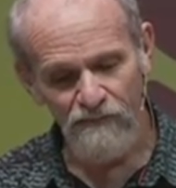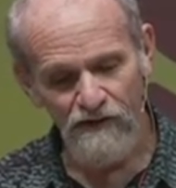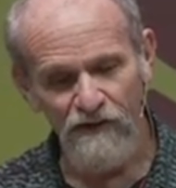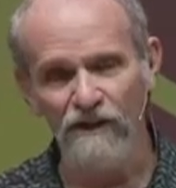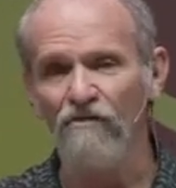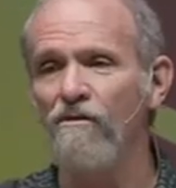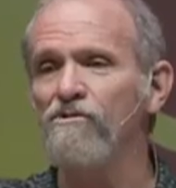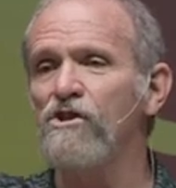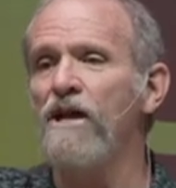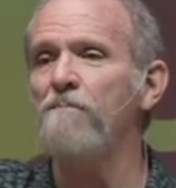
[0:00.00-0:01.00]
You can't
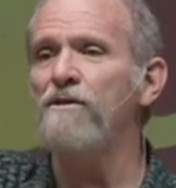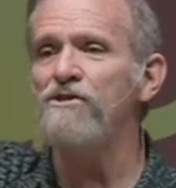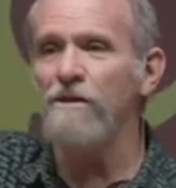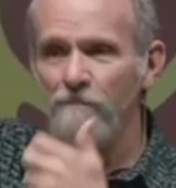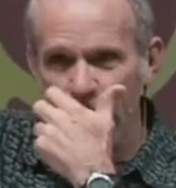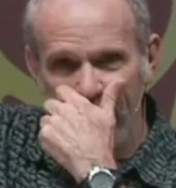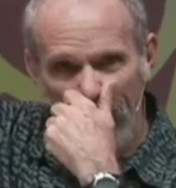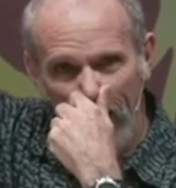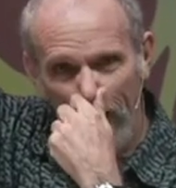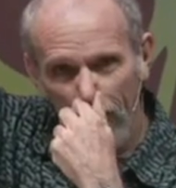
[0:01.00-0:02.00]
lose the
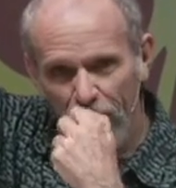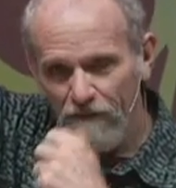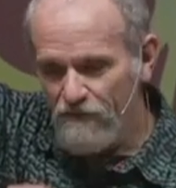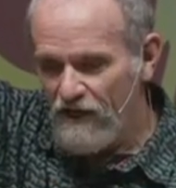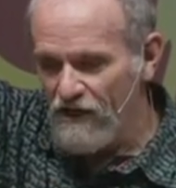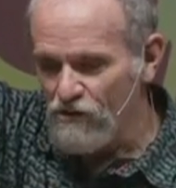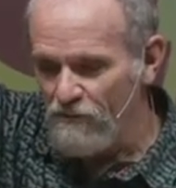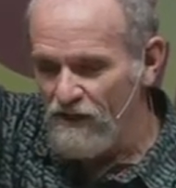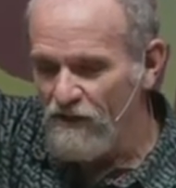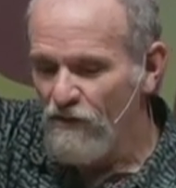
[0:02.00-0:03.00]
next condition. Let's
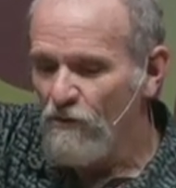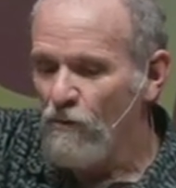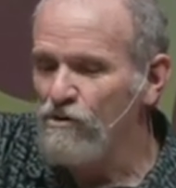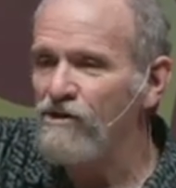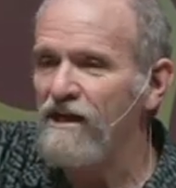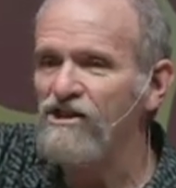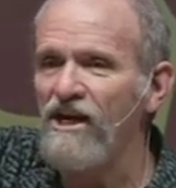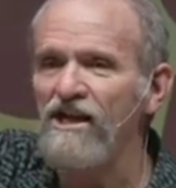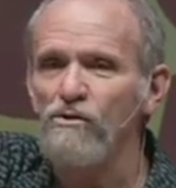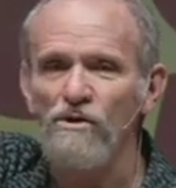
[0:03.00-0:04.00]
just repeat to
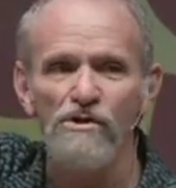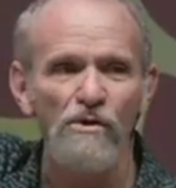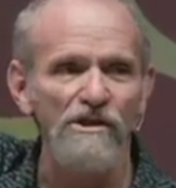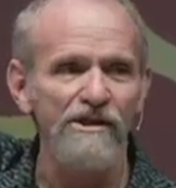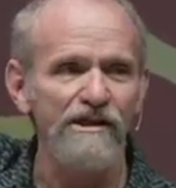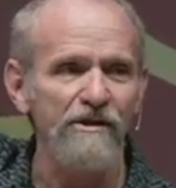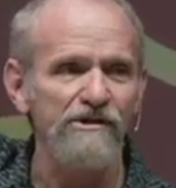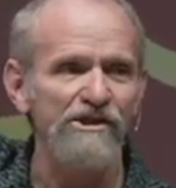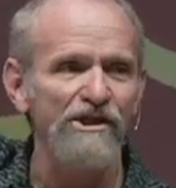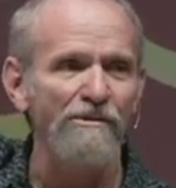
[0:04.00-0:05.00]
finish to
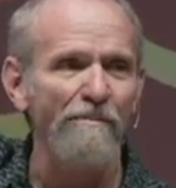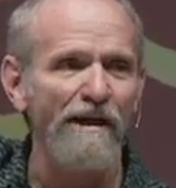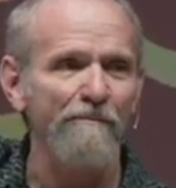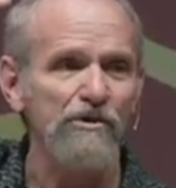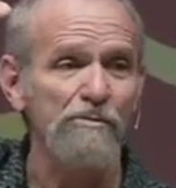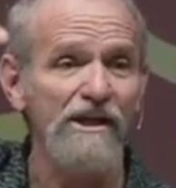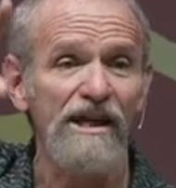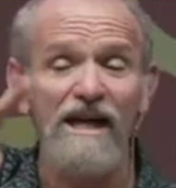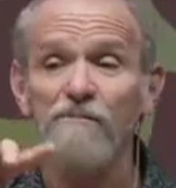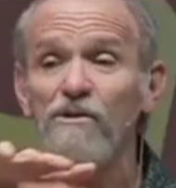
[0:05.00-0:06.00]
sum it up, sum
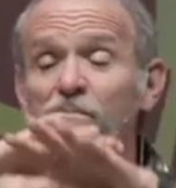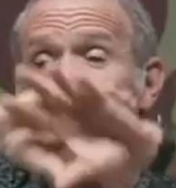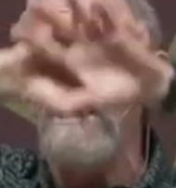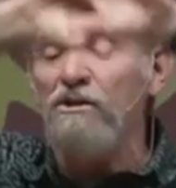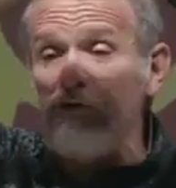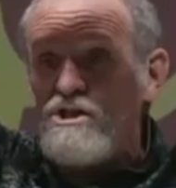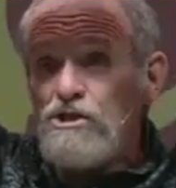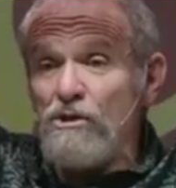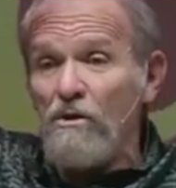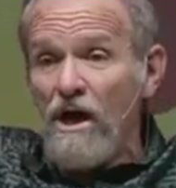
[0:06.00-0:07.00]
it up.
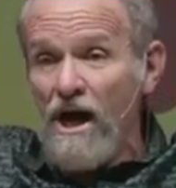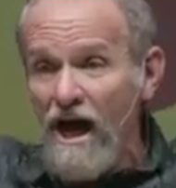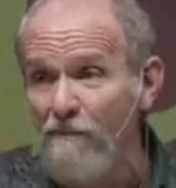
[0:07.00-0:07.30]
Three